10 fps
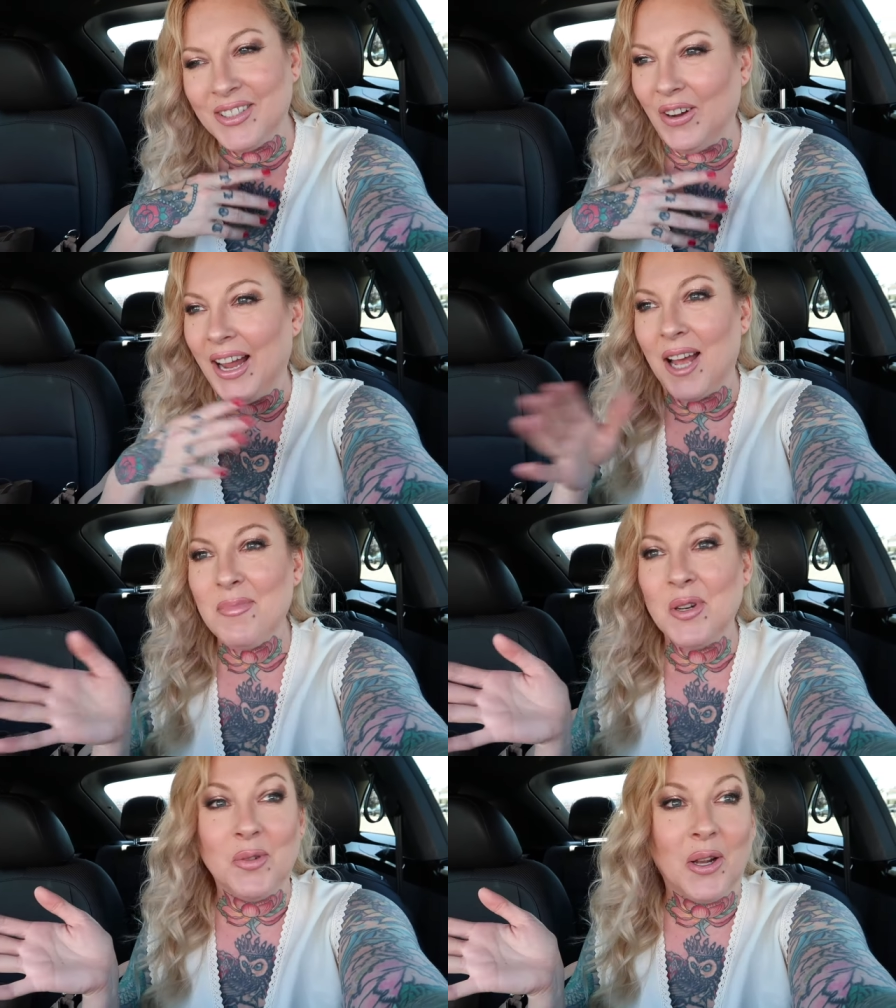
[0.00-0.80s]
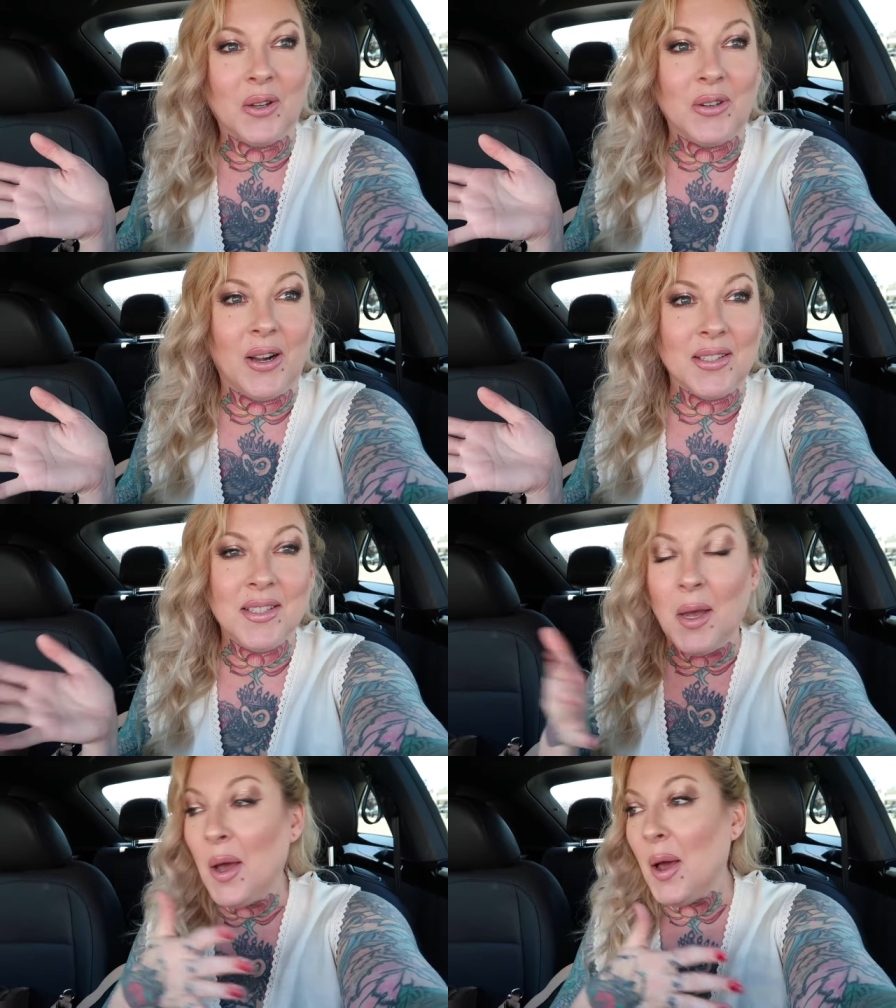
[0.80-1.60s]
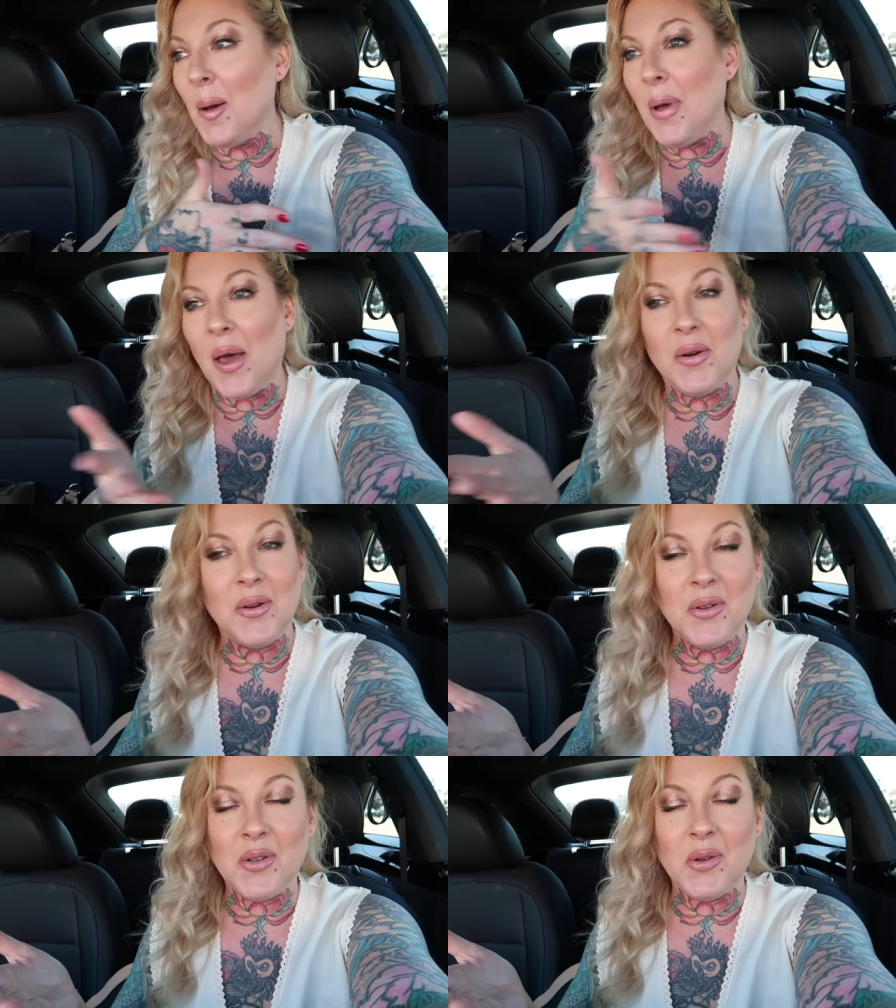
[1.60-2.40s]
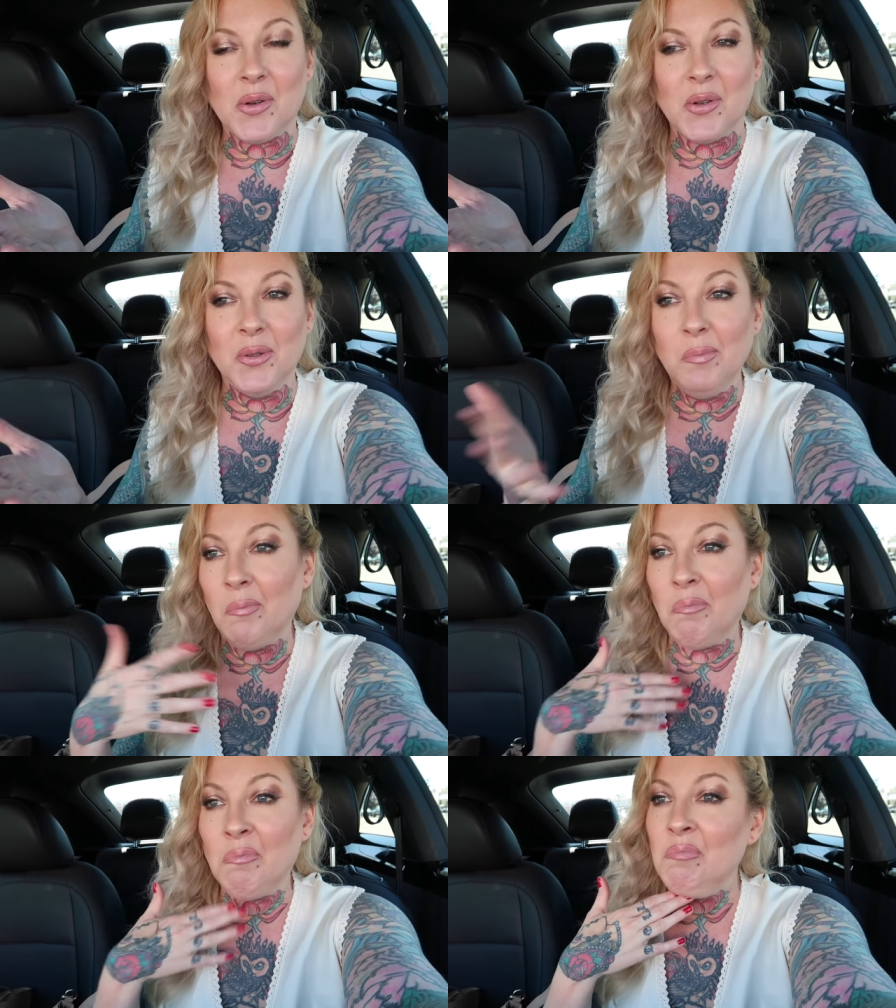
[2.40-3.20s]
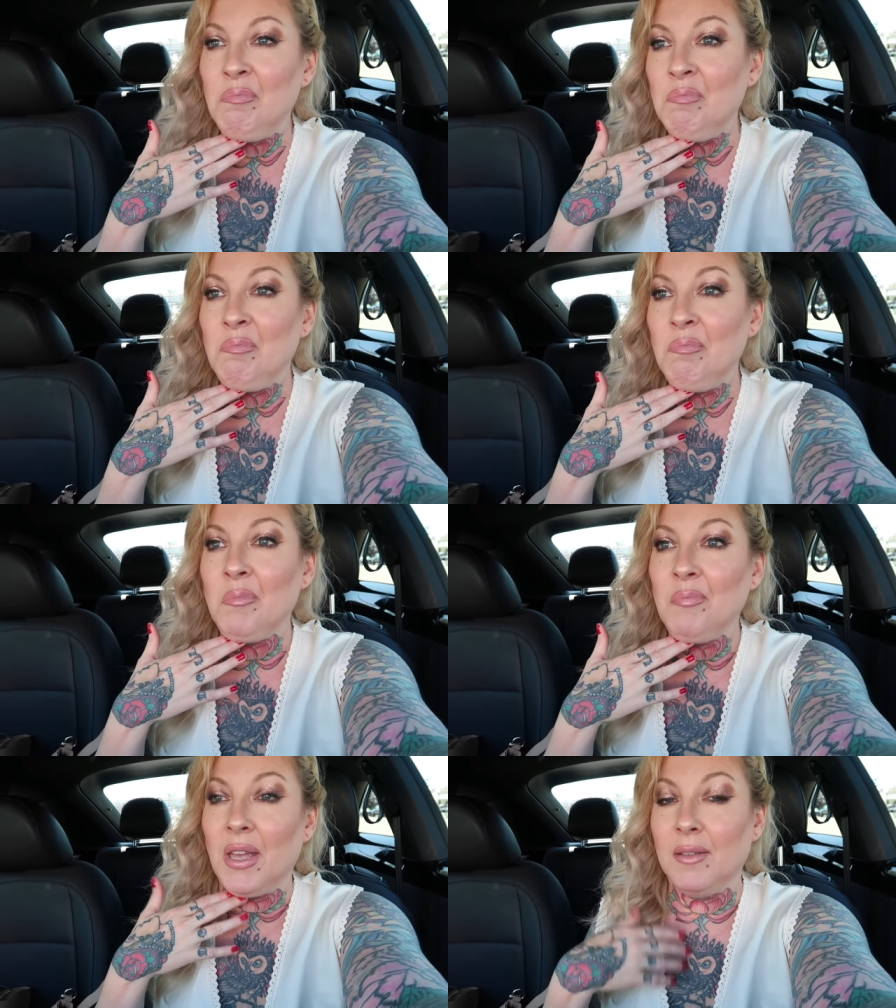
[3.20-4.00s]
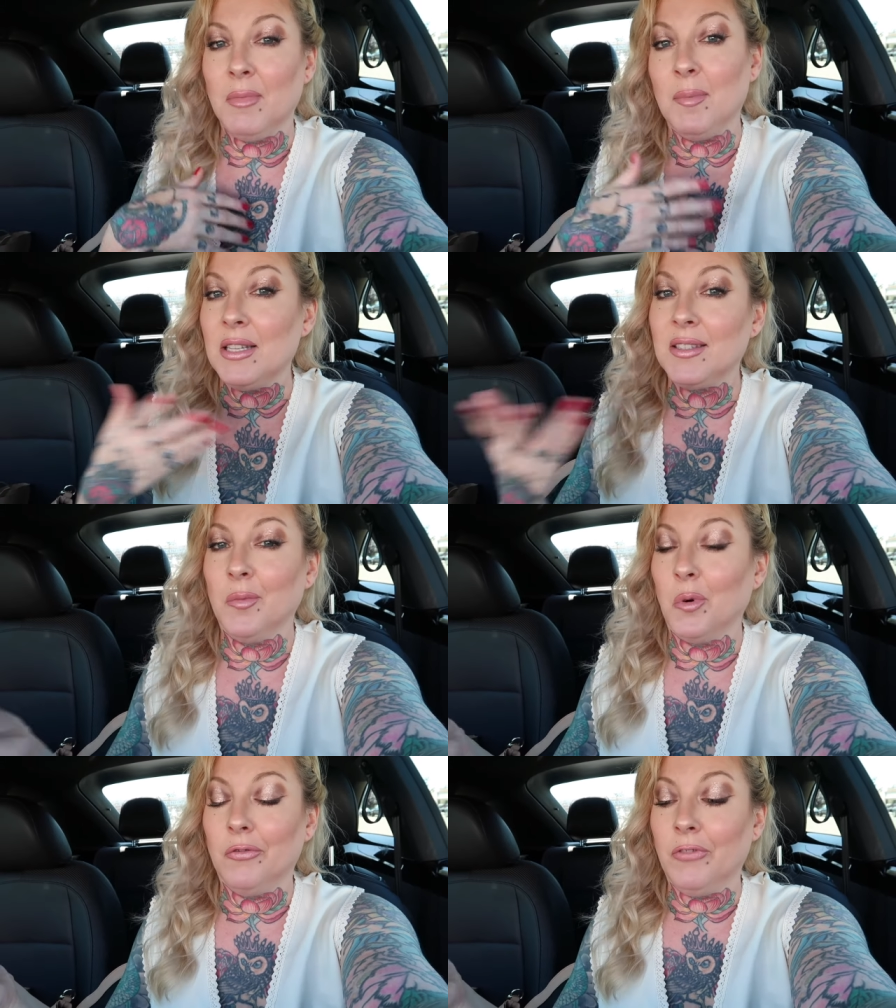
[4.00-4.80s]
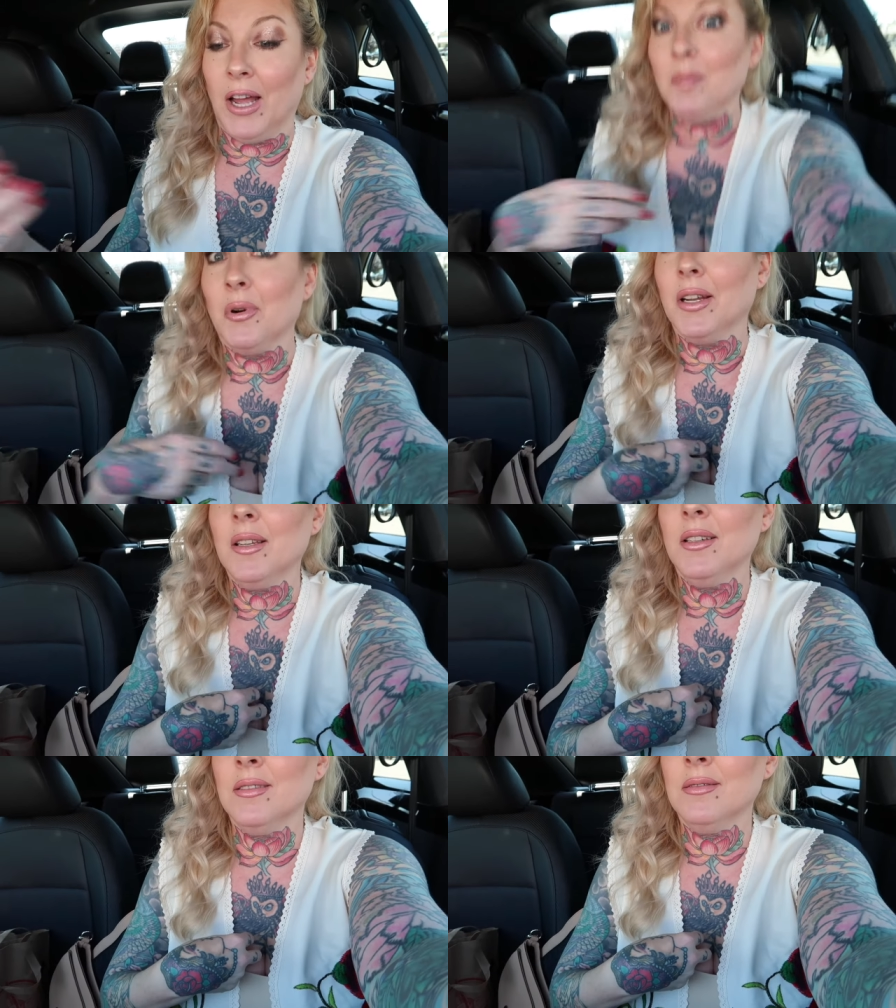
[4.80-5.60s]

so if I happen to run across a pattern or two and maybe some more fabric,